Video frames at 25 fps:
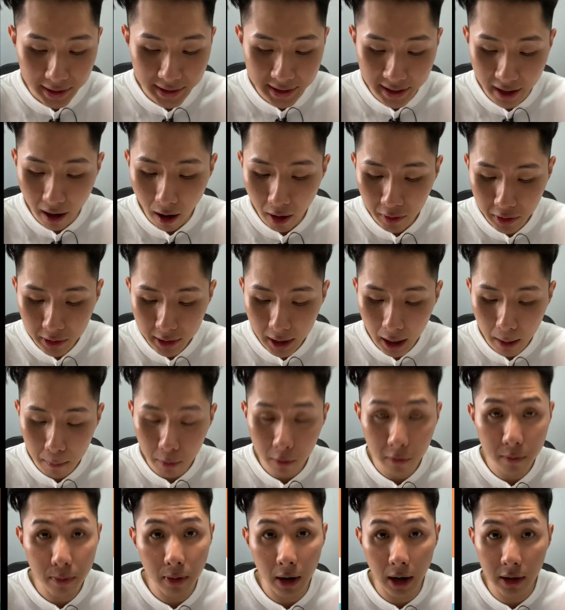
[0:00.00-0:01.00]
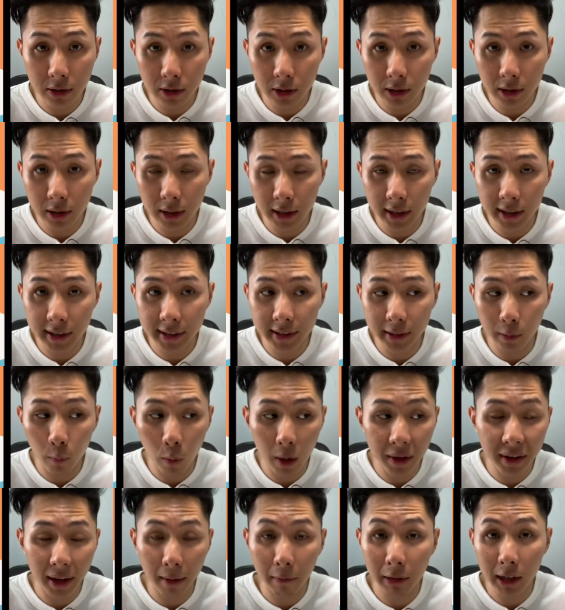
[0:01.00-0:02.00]
the other type of pressure is the
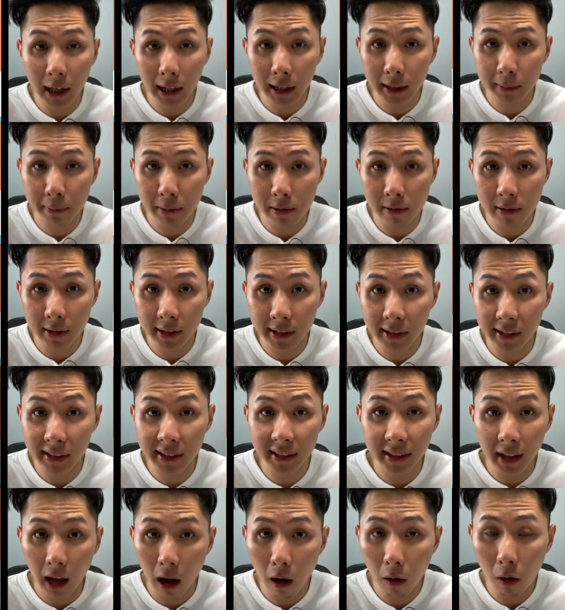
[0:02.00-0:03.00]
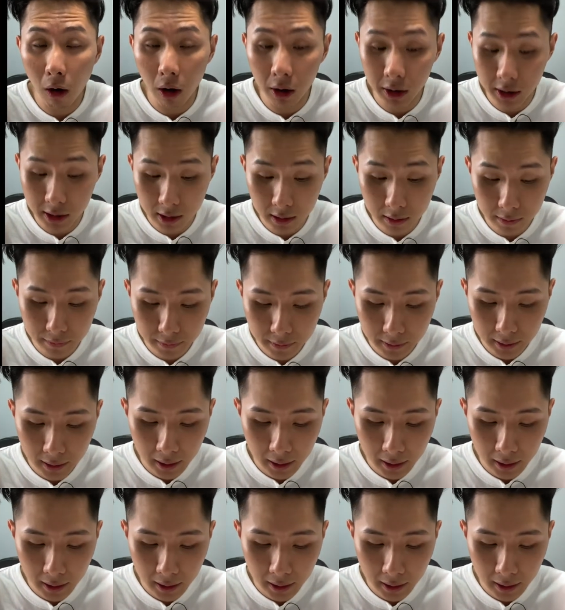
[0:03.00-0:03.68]
one that we experiences now on Earth.